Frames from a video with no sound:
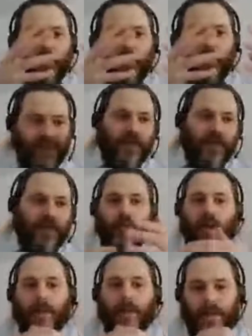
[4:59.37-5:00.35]
bigger and
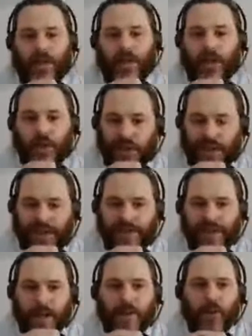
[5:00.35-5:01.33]
more ambitious your
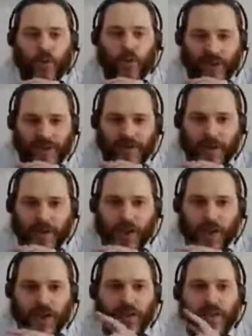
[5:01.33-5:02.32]
landscape and your
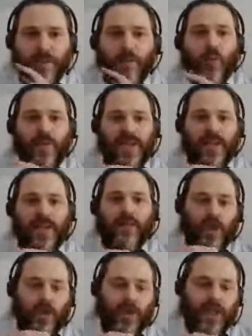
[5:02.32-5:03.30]
transformation, the more
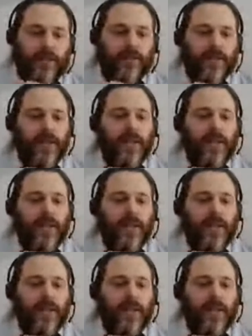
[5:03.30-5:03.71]
materials you give.